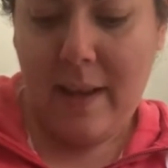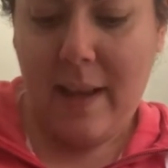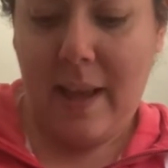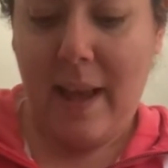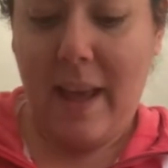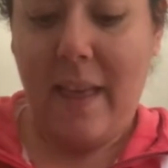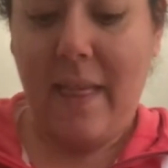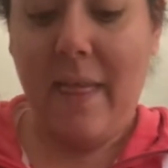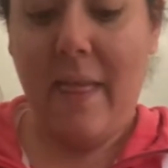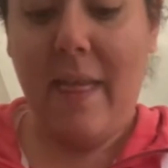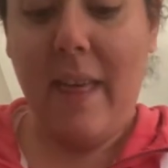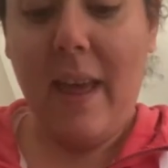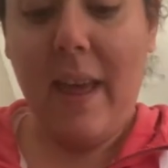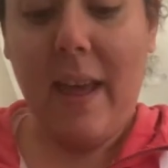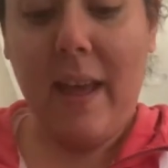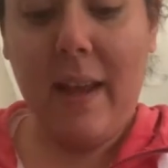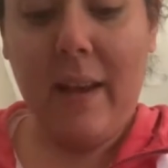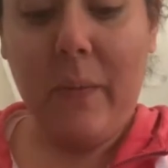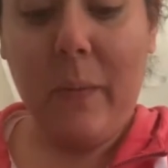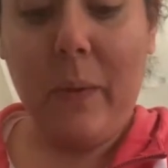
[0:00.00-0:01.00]
and
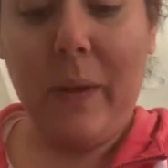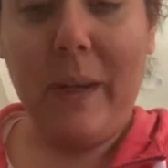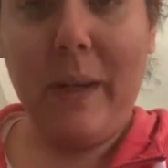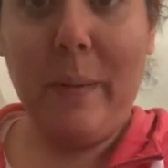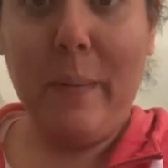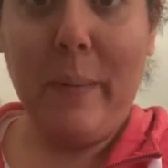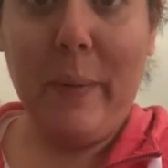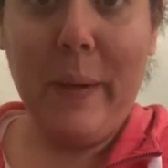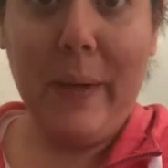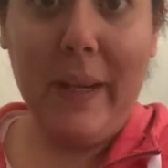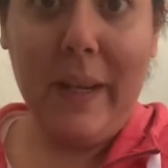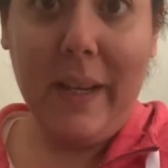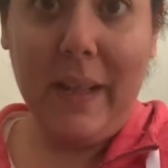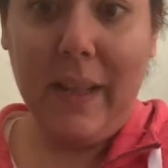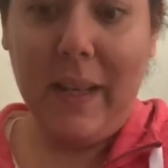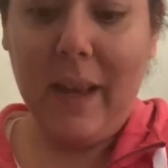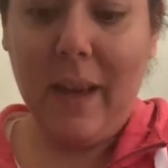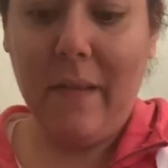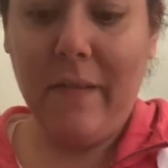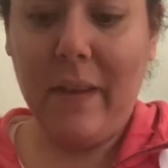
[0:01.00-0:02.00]
then we're gonna put it in
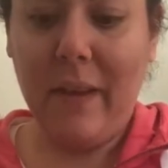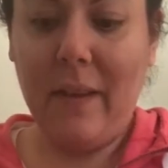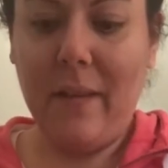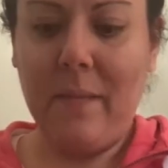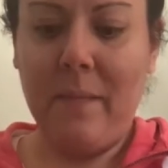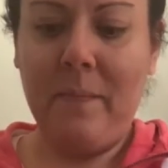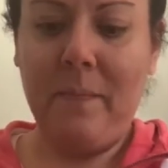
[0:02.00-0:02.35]
the oven.